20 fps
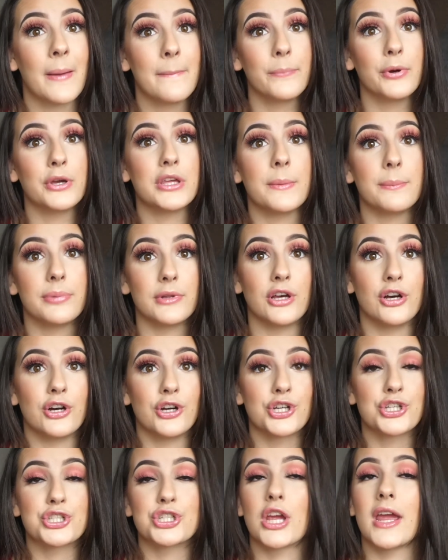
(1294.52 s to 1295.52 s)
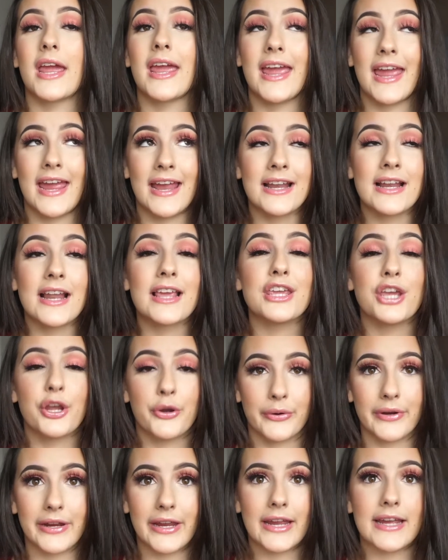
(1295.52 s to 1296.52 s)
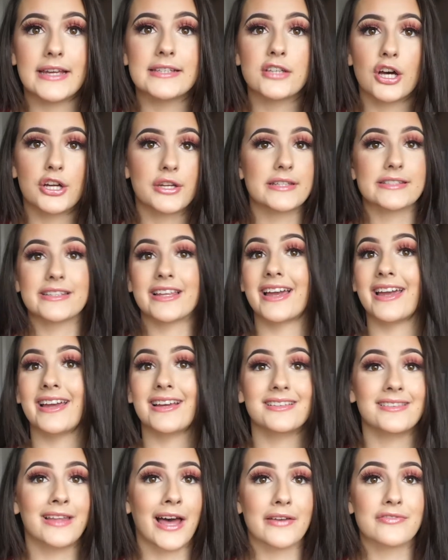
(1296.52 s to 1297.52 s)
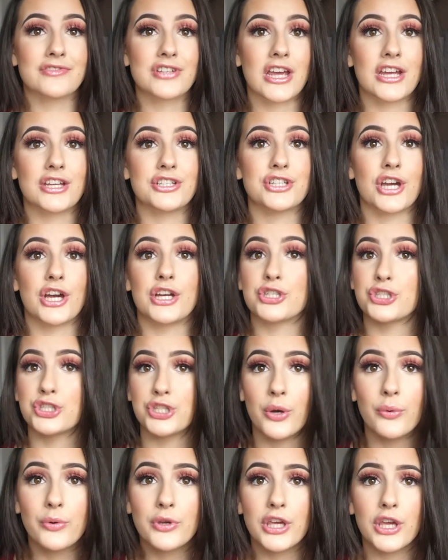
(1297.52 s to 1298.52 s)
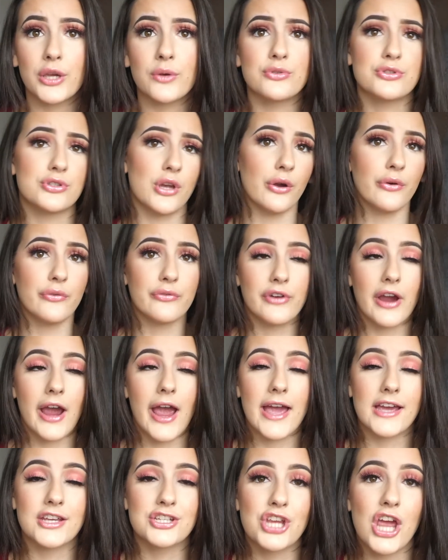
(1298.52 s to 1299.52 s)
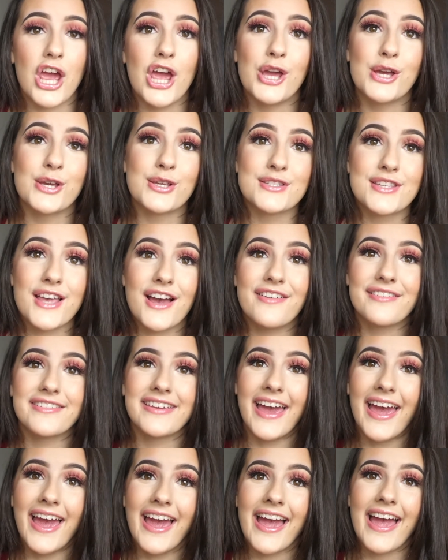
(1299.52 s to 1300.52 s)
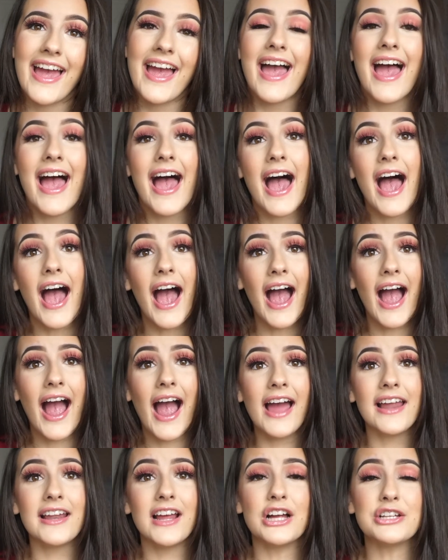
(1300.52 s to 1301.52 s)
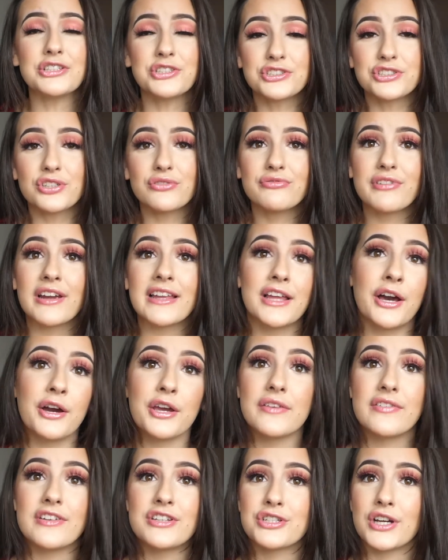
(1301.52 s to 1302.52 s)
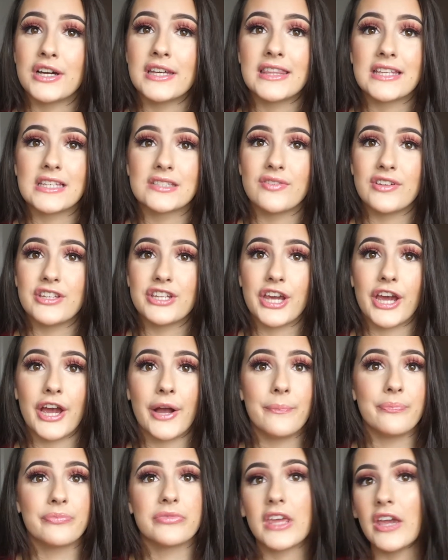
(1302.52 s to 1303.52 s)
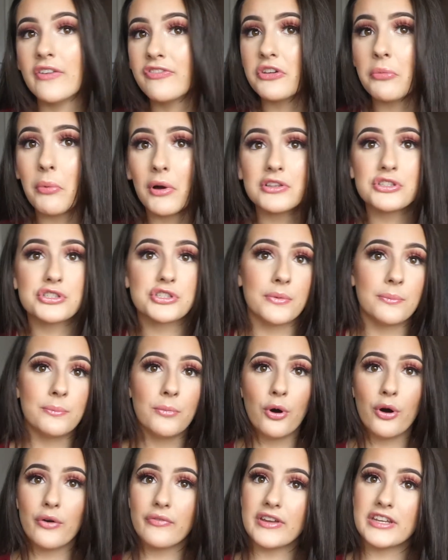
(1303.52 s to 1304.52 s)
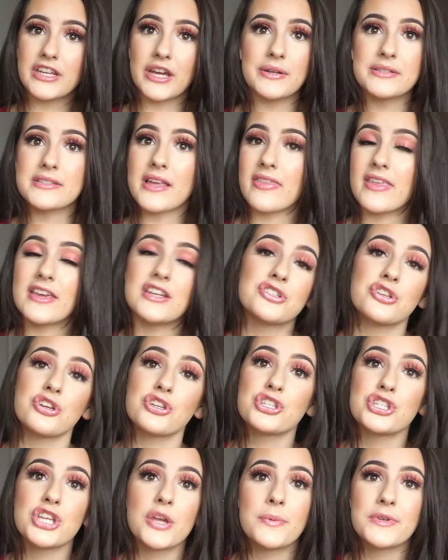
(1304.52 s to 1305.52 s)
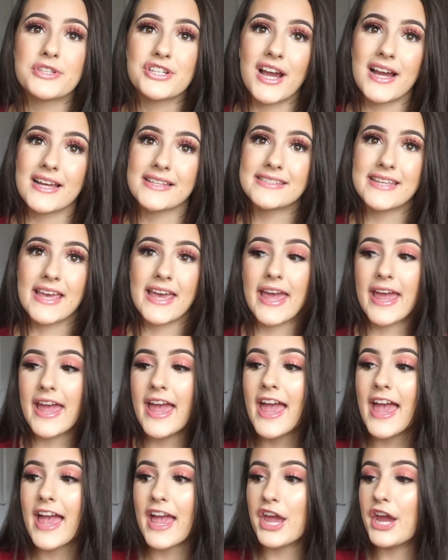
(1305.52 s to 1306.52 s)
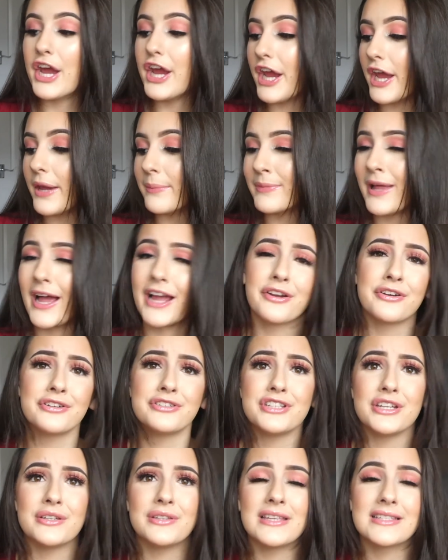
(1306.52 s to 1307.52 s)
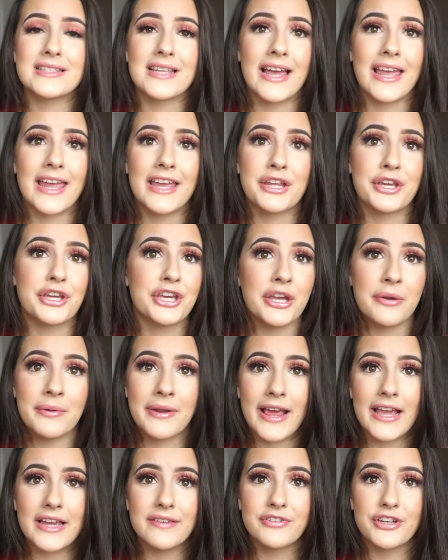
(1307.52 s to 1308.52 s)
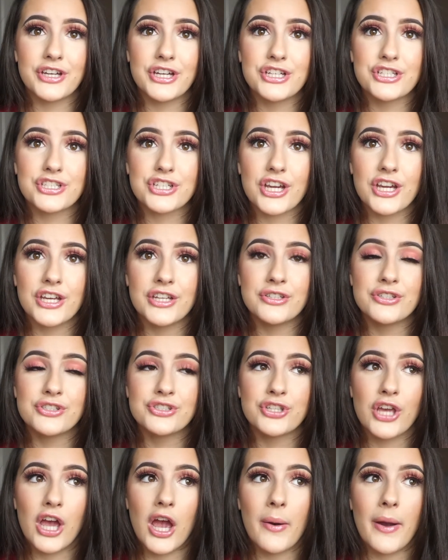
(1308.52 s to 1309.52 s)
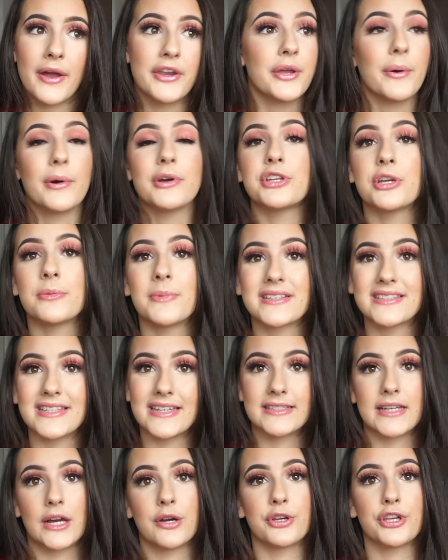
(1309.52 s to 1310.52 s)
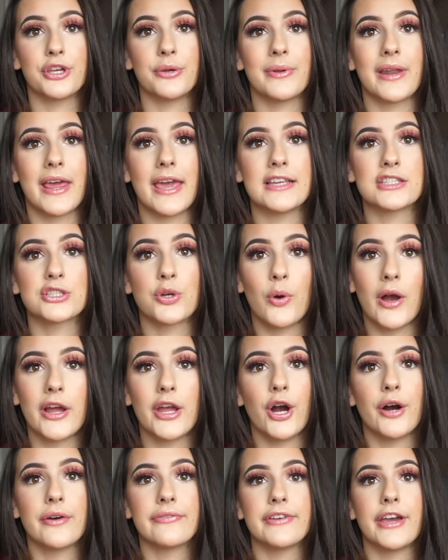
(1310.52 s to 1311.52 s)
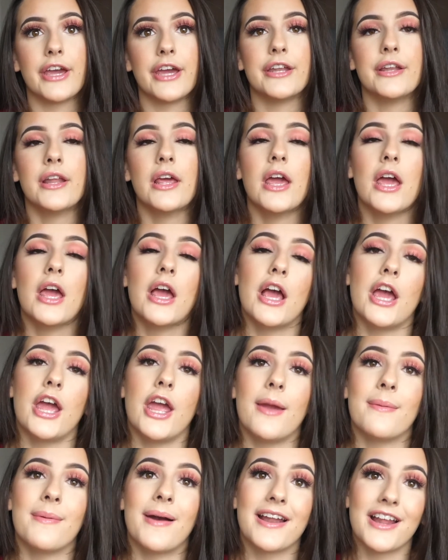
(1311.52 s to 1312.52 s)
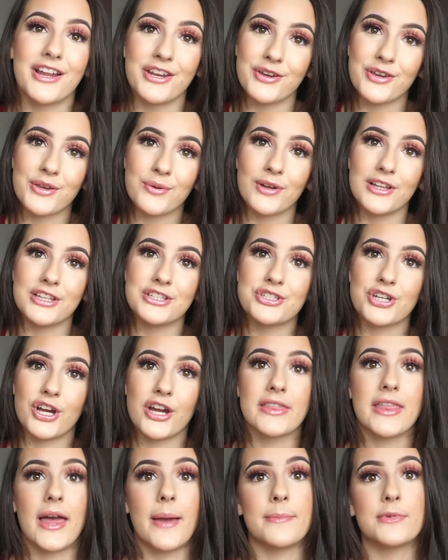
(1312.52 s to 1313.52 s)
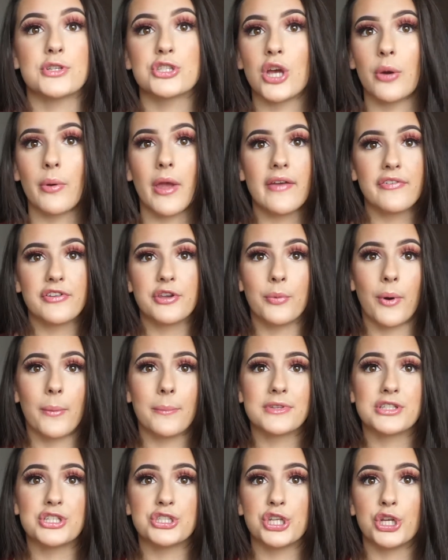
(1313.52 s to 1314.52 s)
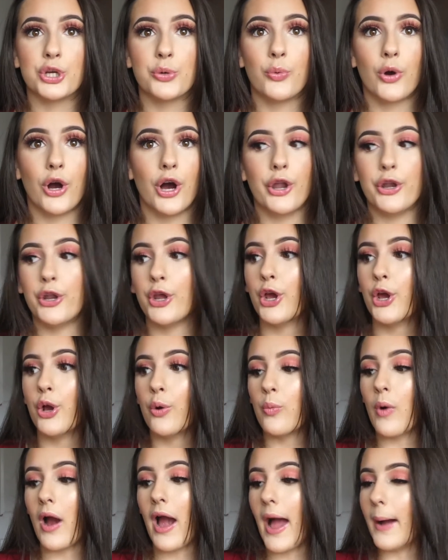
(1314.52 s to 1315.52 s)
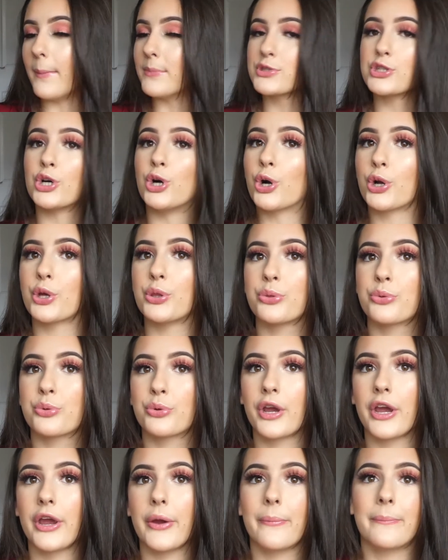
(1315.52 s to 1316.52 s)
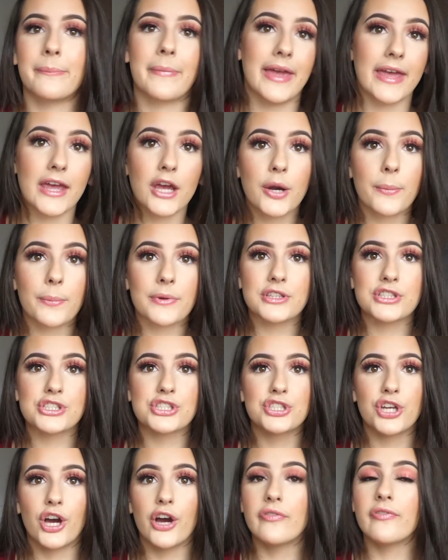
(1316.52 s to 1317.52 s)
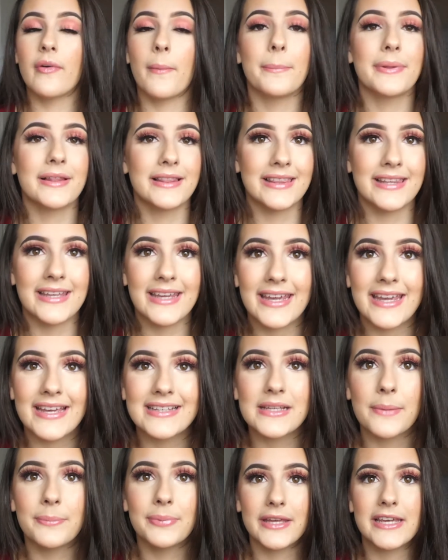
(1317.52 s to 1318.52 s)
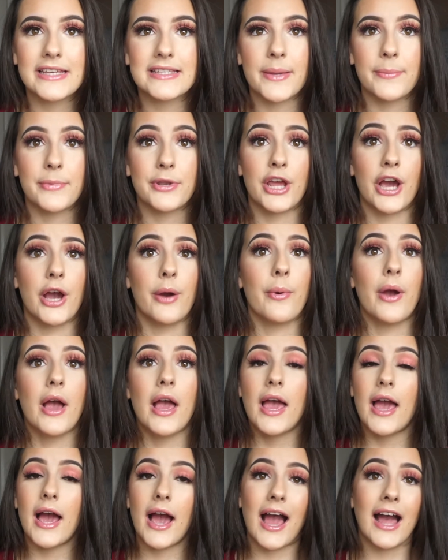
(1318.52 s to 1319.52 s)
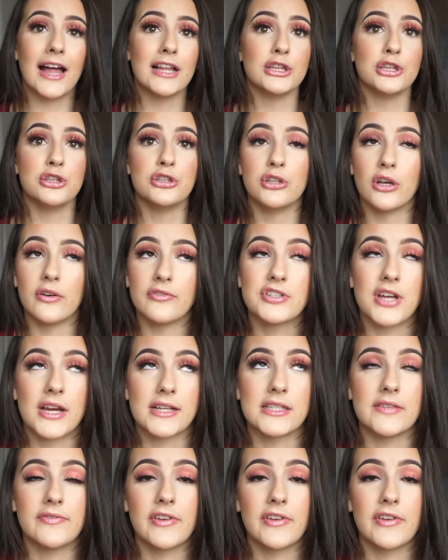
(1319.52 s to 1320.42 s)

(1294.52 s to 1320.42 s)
put your blush in your crease. Honestly, life changer. So cute, so fresh. So yeah. And I just really hope you've enjoyed this video. If you want some more videos like this, just super chatty, I could do this like in a Q&A version. So I know I do my sit down Q&As quite often, and I know you all enjoy them. So if you want me to do one where I'm talking through makeup and stuff, please, please let me know. I love chatty